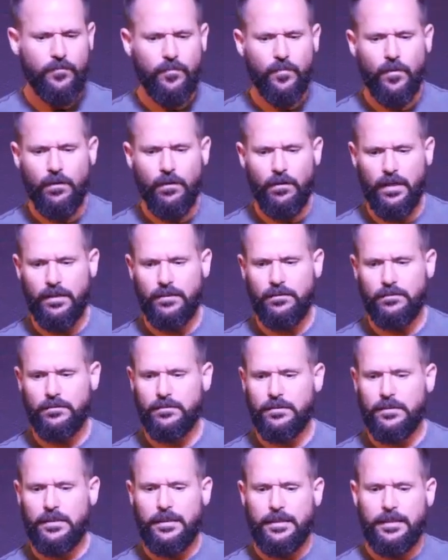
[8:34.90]
uh,
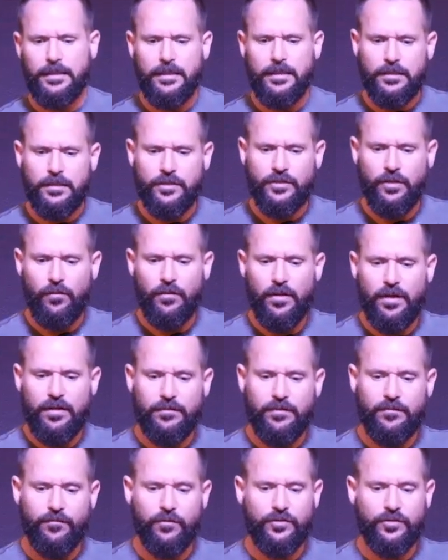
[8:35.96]
so uh,
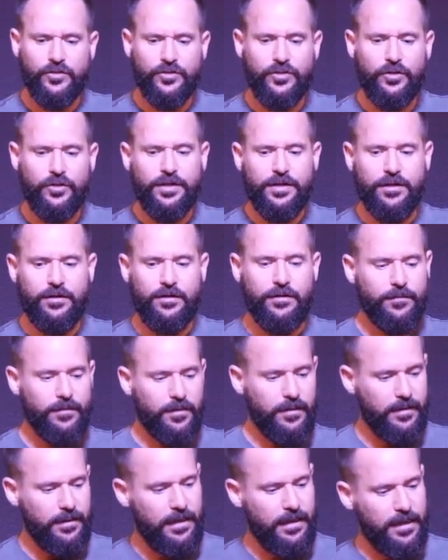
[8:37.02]
verse two here.
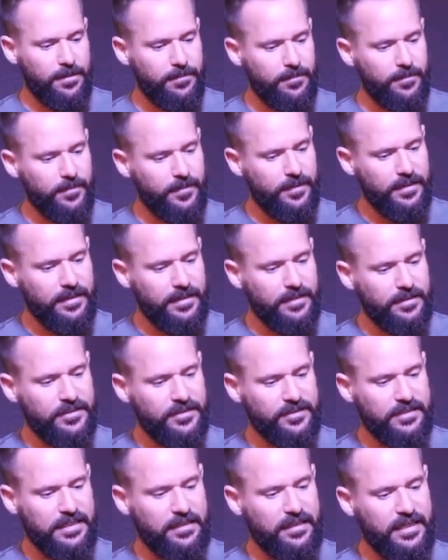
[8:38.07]
Um, it says
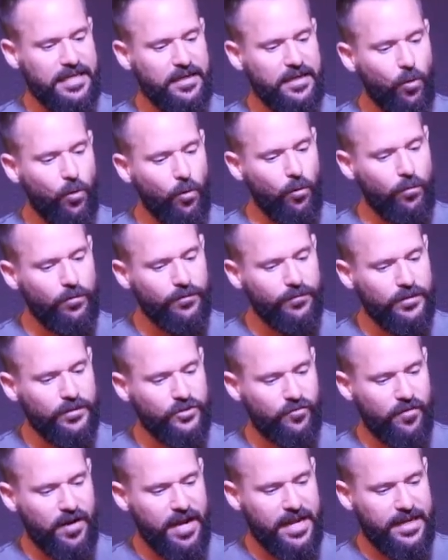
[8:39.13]
he laid hold of the
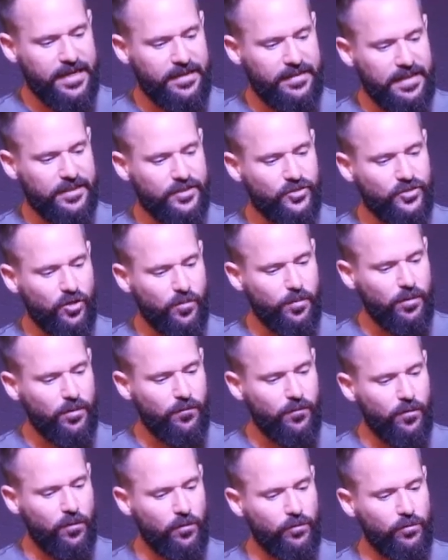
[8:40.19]
dragon, that serpent of
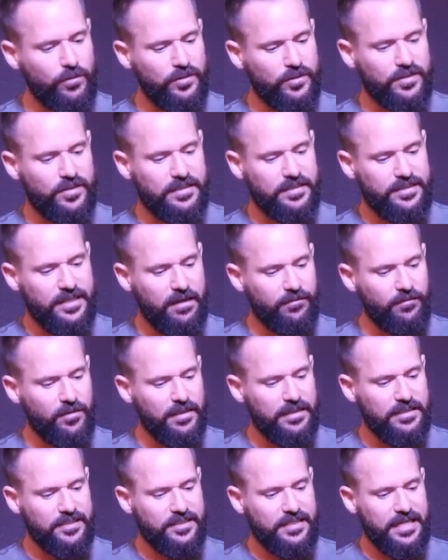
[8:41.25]
old, who is the devil
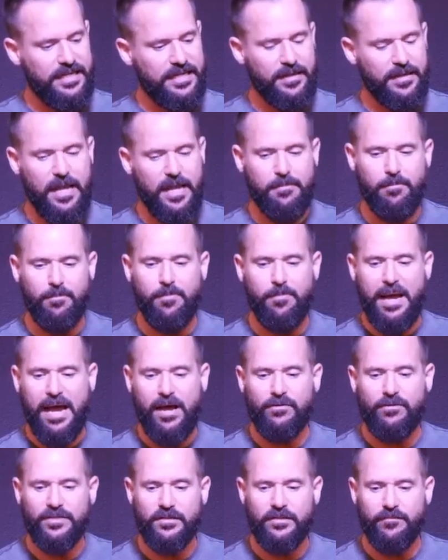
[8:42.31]
and Satan, and
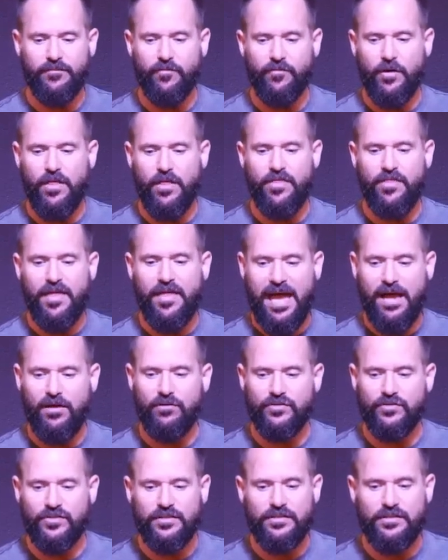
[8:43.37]
bound him for a
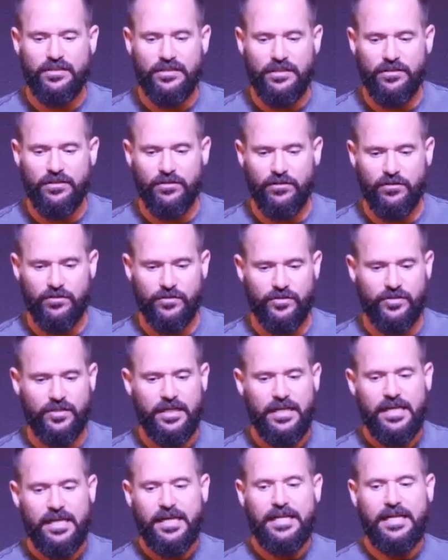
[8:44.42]
thousand years.
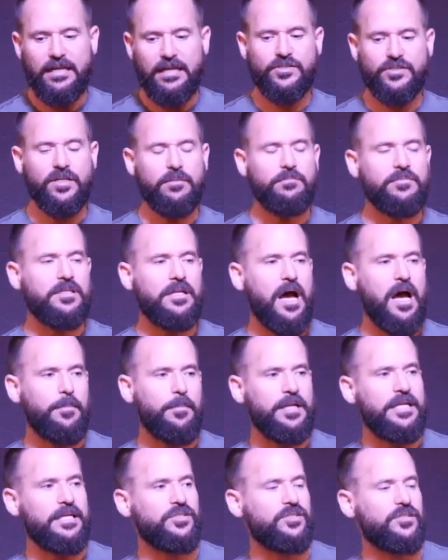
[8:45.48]
Now, some
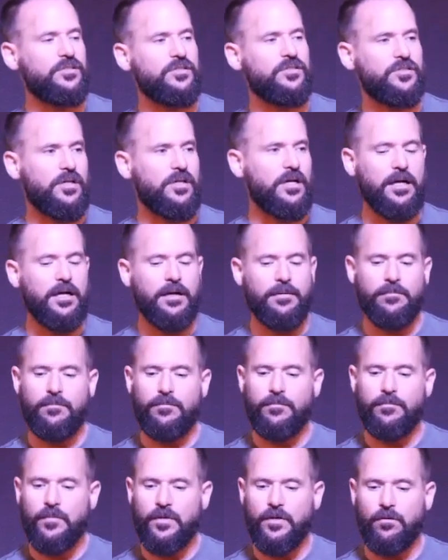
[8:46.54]
denominations um,
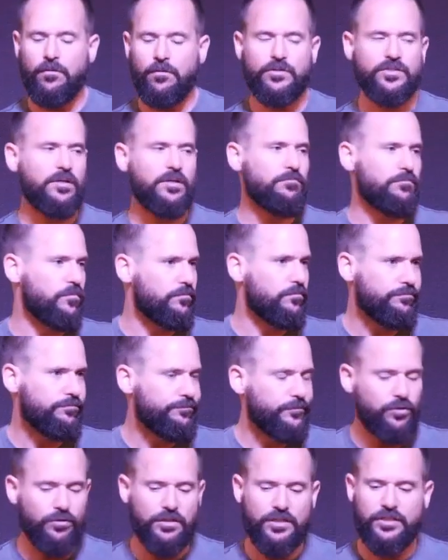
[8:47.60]
you know, or some
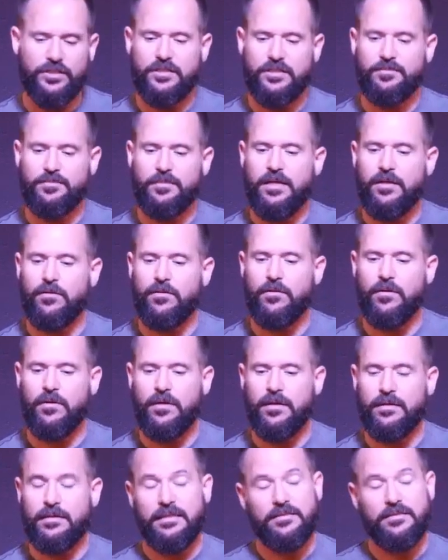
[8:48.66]
Christians may, uh,
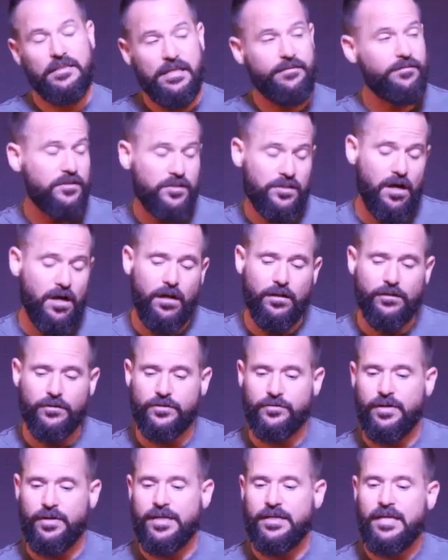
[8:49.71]
and even scholars,
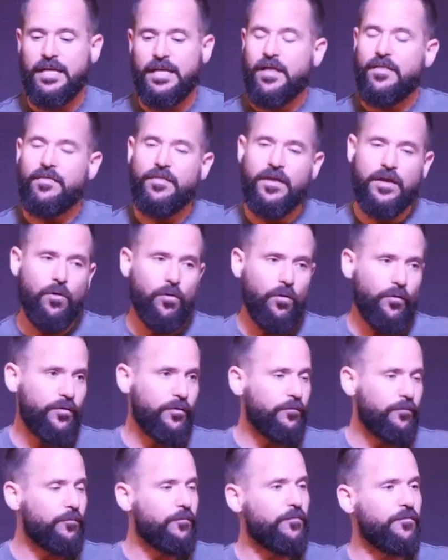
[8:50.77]
right? They hold the
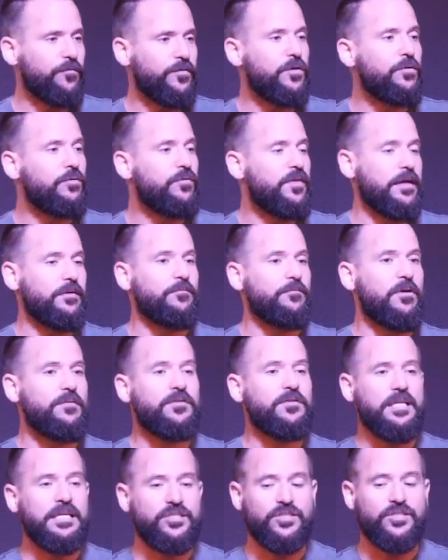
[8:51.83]
view that
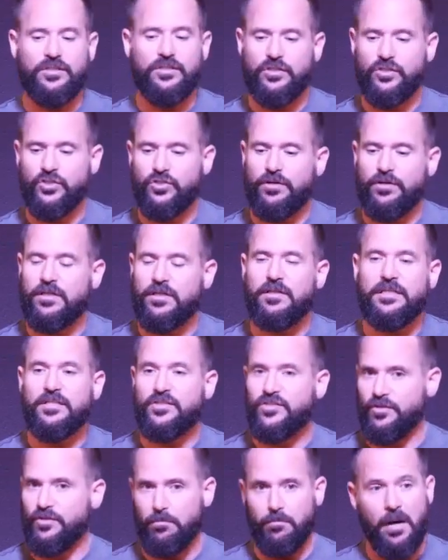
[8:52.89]
Revelation is strictly a
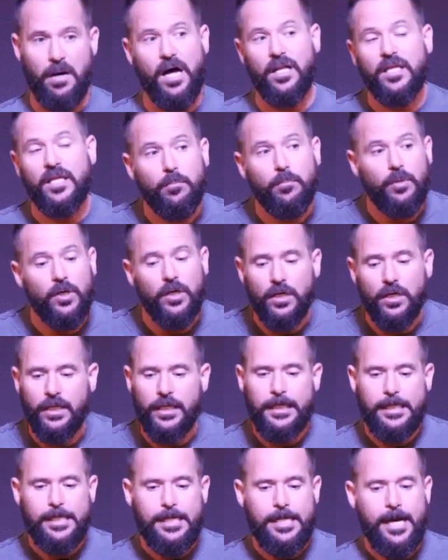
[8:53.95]
symbolic book.
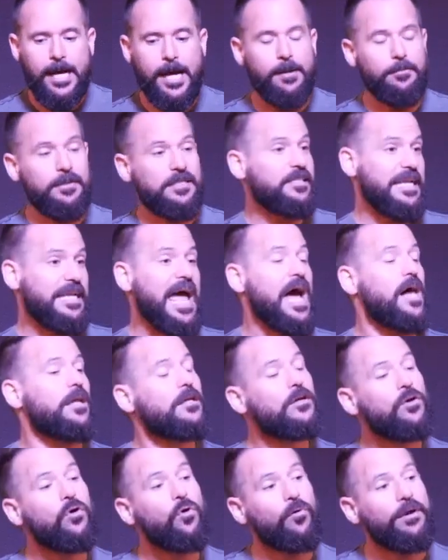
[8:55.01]
Um, it's an
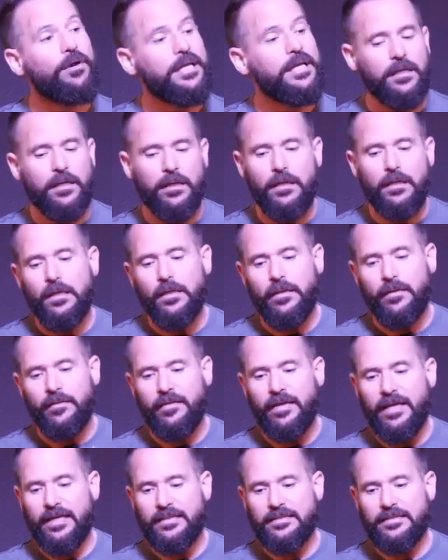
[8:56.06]
allegory
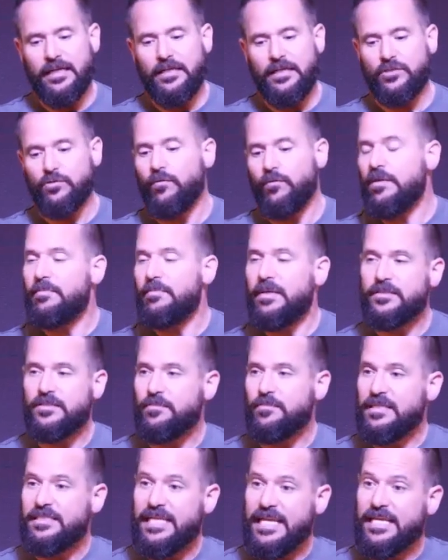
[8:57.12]
that uh, is only meant to
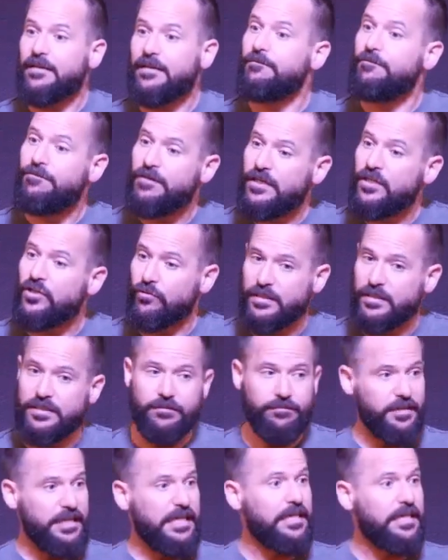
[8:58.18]
be taken figuratively.